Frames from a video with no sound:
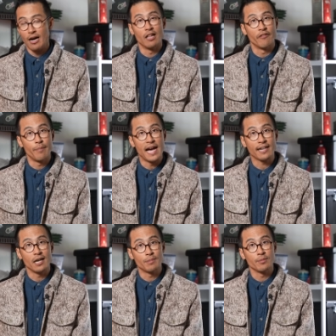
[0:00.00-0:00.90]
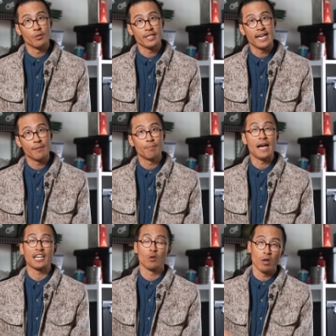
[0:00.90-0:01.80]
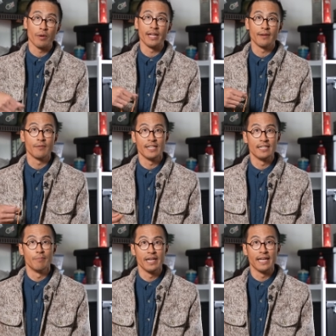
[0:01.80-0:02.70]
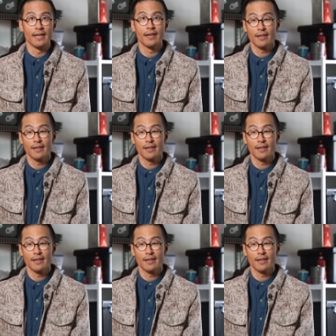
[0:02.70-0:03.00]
I'll have a backup to be able to get back to where we need to be